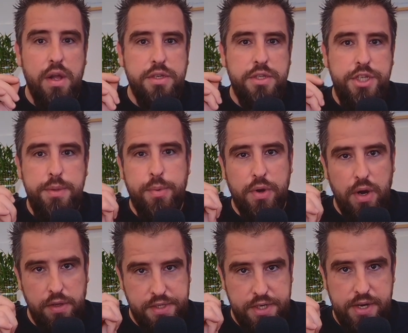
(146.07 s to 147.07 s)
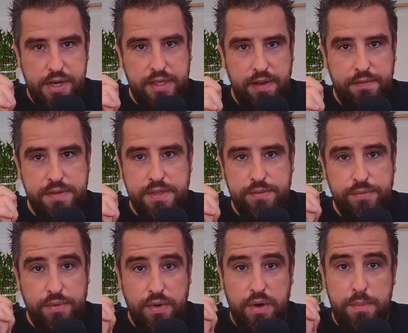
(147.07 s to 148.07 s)
cheaper alternatives
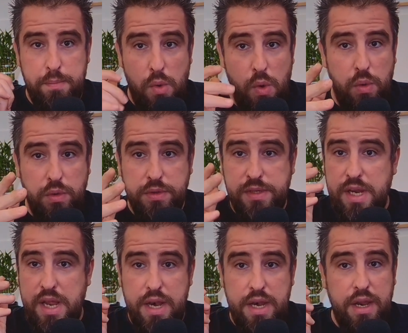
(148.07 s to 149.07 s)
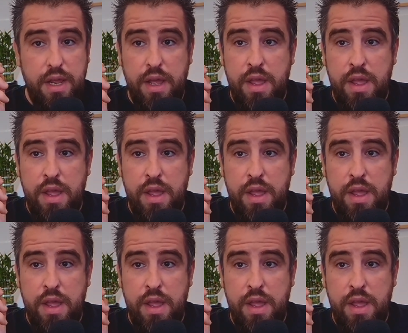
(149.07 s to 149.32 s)
for molds and